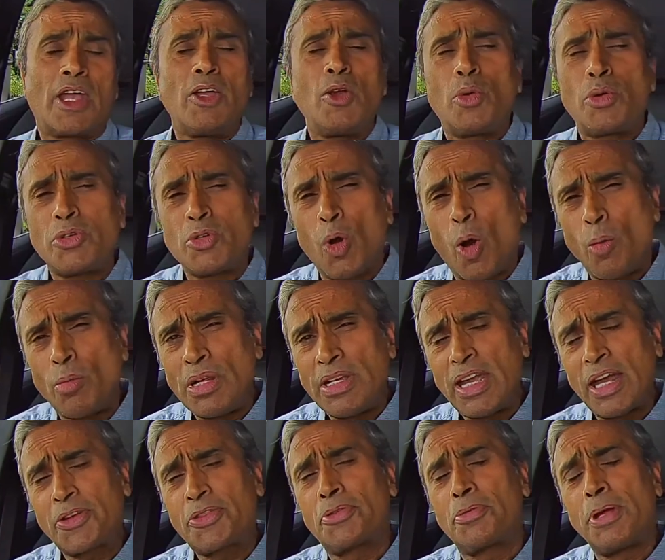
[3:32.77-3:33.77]
You would normally
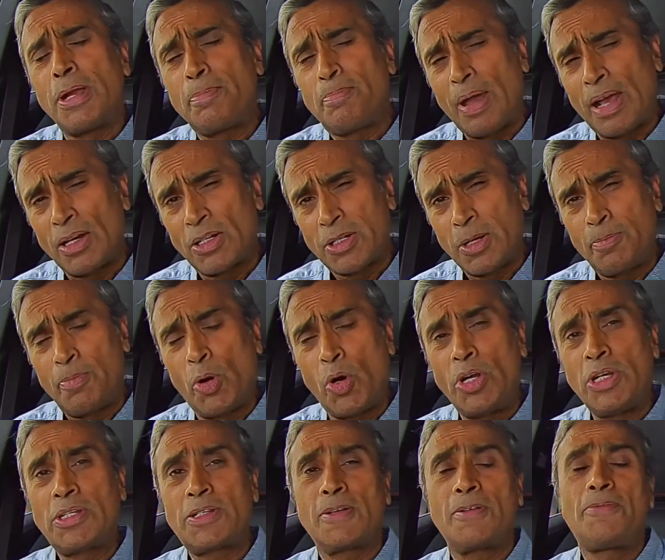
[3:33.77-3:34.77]
get three penalty
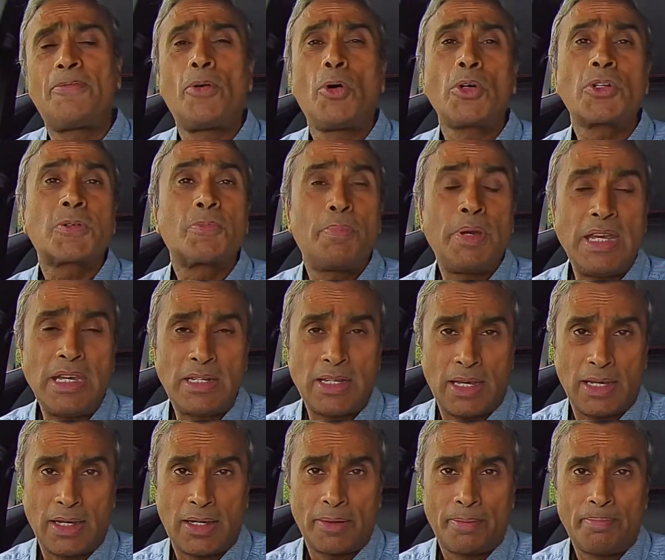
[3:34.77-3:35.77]
points for
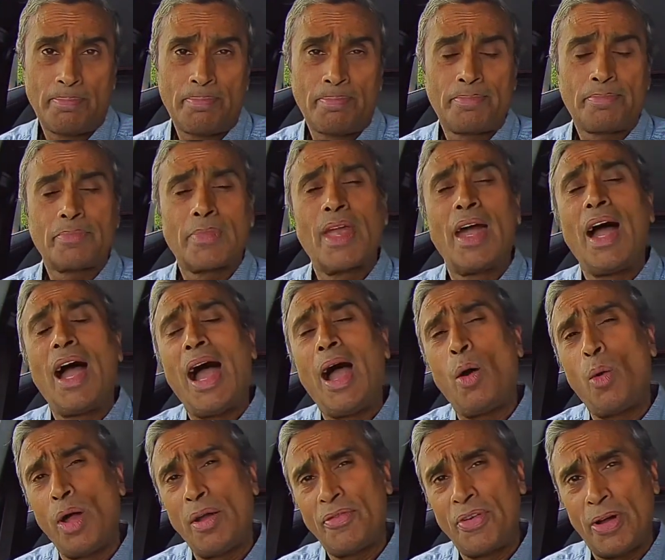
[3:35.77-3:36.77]
speeding.
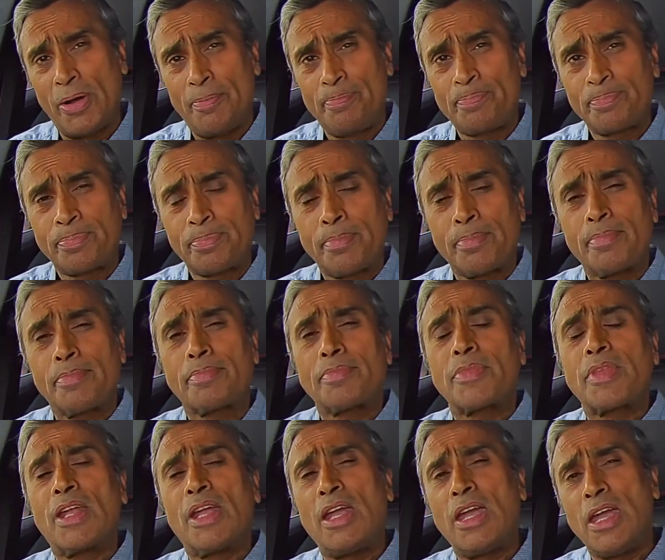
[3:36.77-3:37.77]
However,
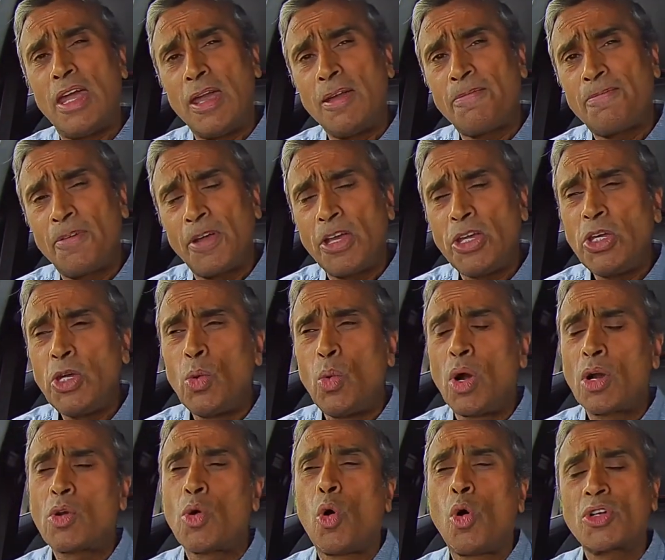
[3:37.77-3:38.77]
if you
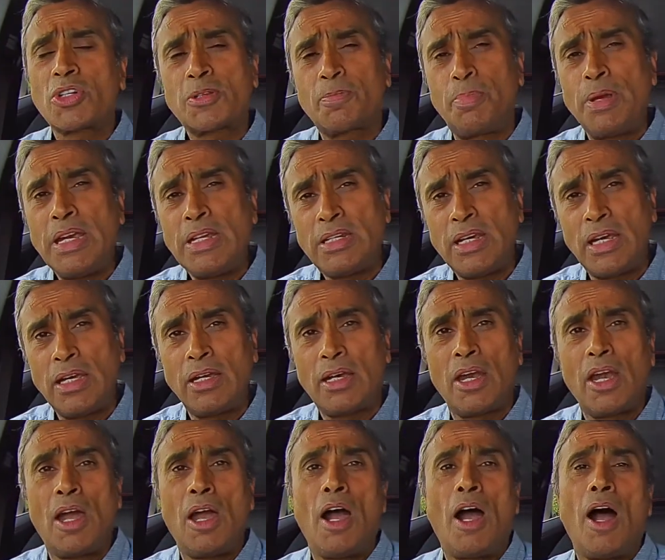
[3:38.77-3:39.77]
were caught speeding
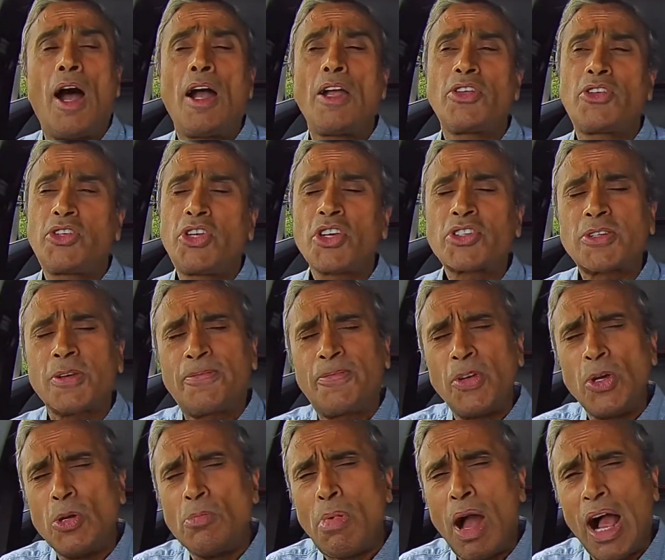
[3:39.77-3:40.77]
just a
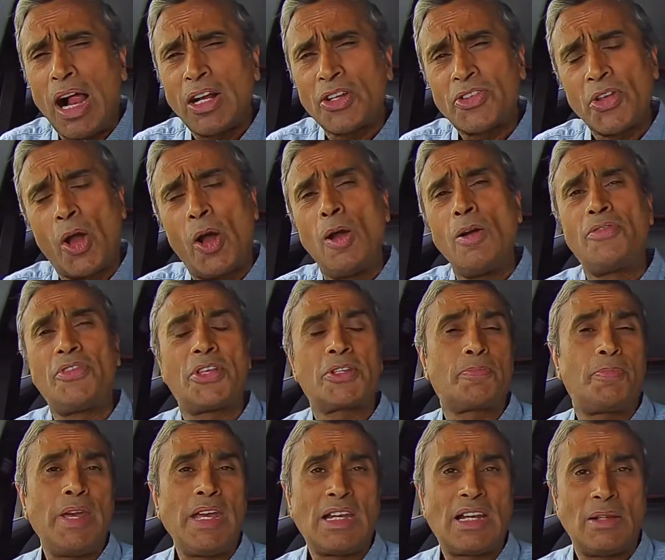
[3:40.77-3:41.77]
few miles over the
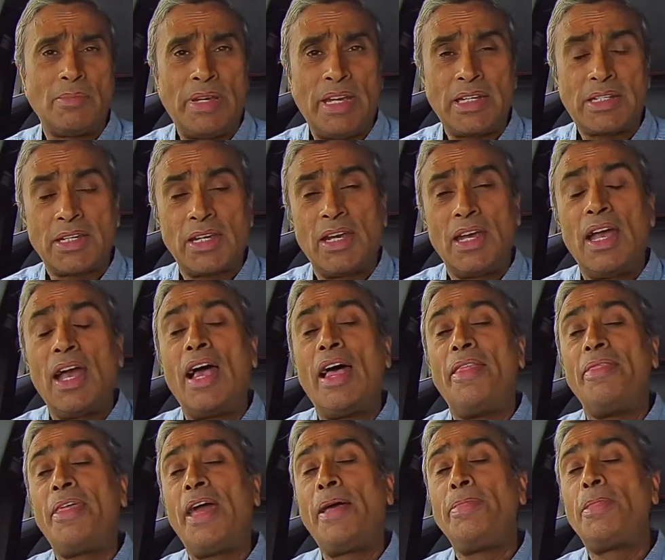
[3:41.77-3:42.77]
speed limit,
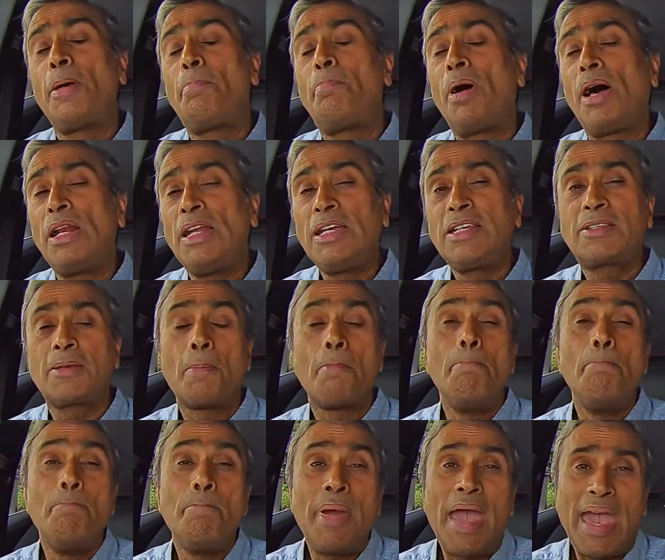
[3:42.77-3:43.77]
then the police
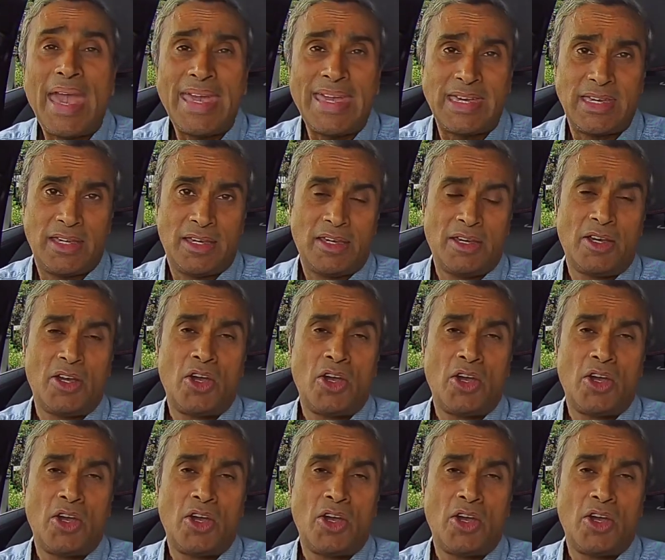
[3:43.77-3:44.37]
may